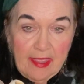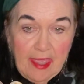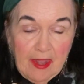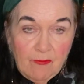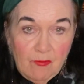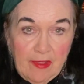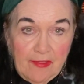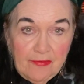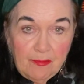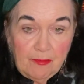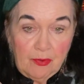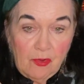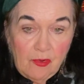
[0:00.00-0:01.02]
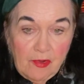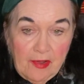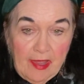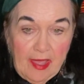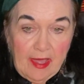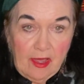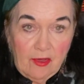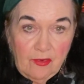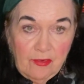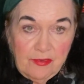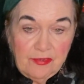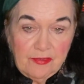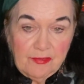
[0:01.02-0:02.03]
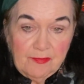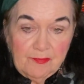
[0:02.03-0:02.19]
And let's pour out.